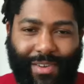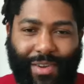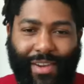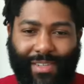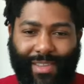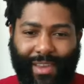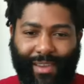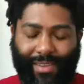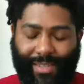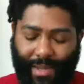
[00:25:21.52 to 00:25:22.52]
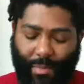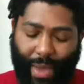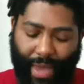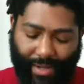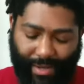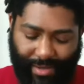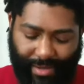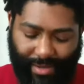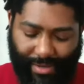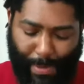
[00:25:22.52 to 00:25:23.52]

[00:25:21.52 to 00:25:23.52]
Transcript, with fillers: here's the thing. Let's unpack that. You know?